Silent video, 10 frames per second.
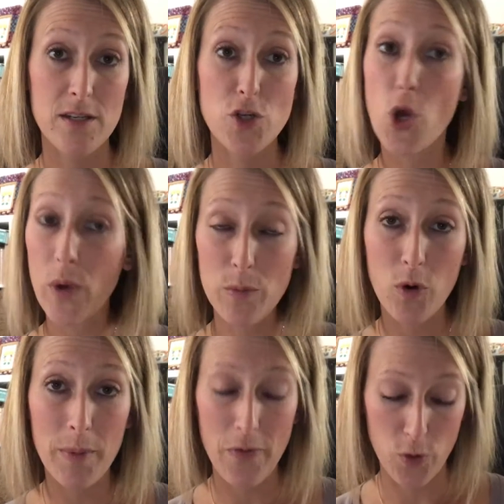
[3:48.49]
knowing
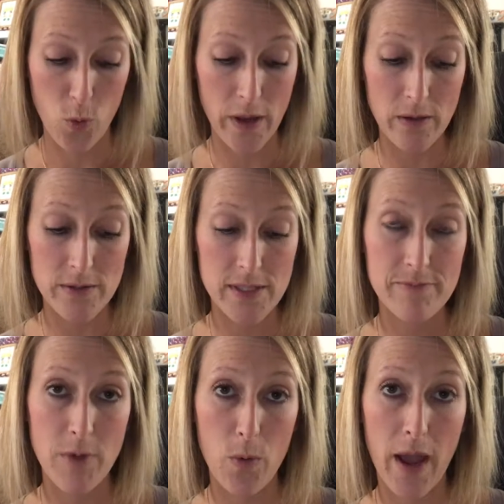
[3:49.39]
more about their oils,
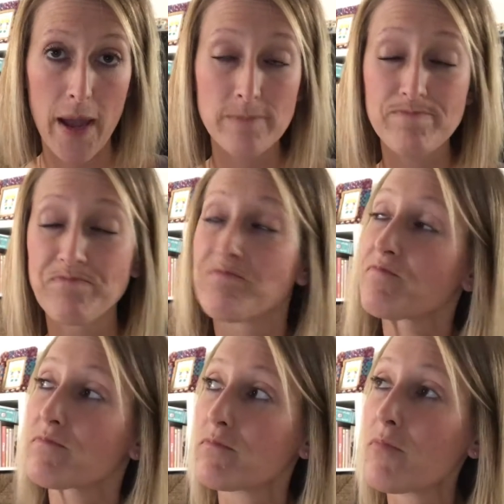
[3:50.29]
okay?
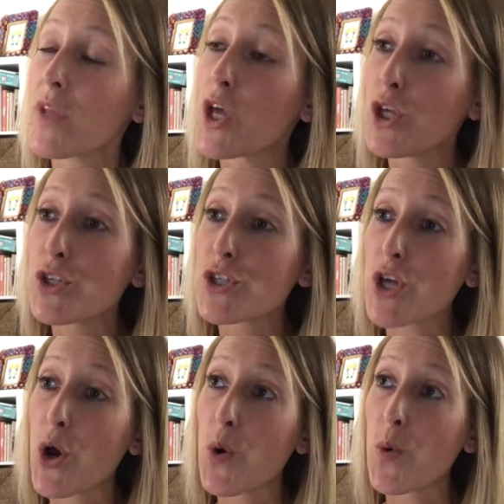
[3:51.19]

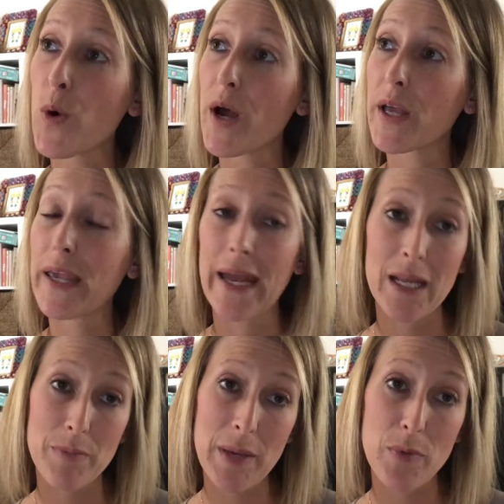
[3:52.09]
So
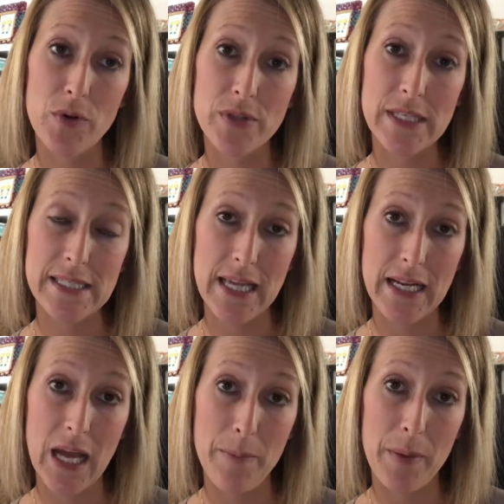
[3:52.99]
getting people to
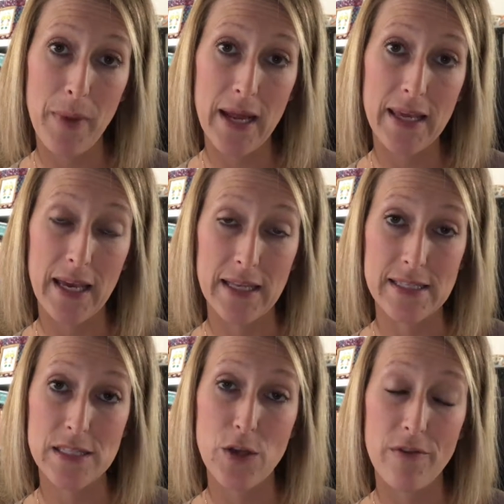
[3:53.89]
sign up and buy
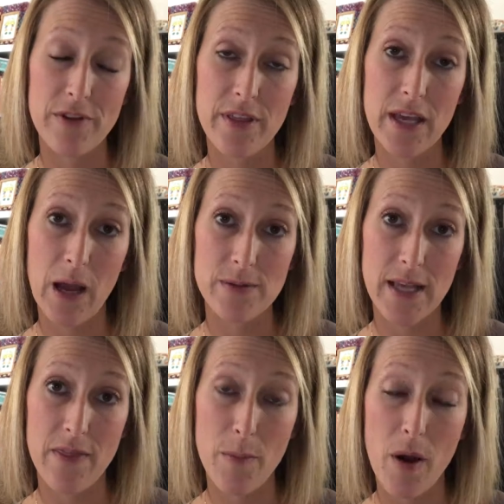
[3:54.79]
kits, you have to think
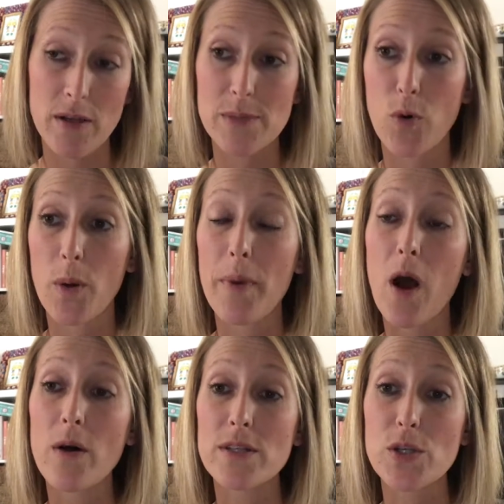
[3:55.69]
outside the box more, but
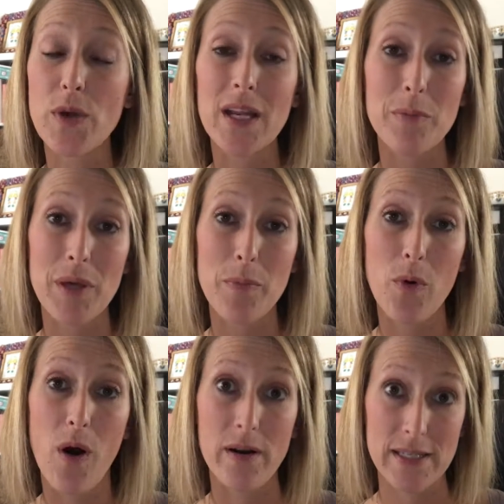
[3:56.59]
also getting people
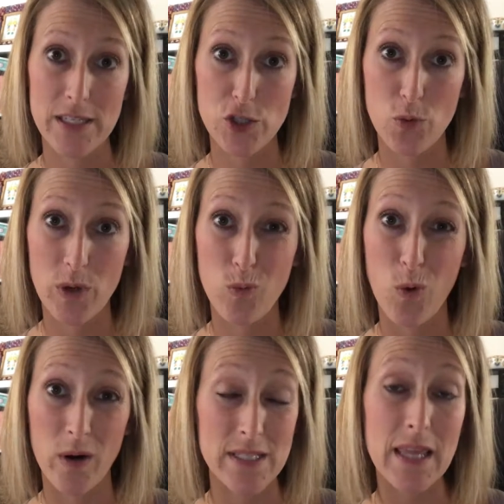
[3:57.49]
on essential
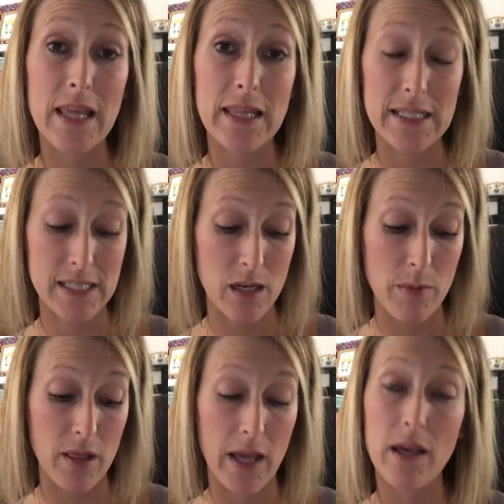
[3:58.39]
rewards. I think that's going to
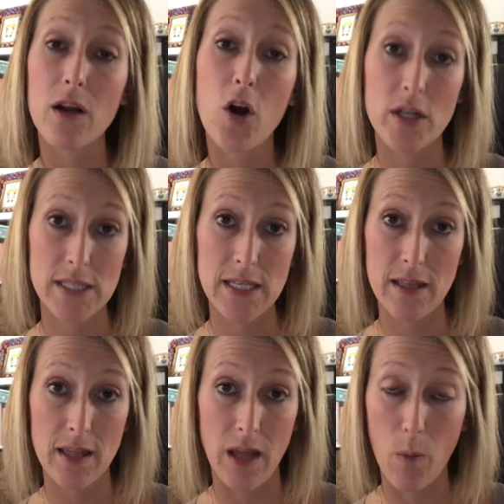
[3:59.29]
be like a constant thing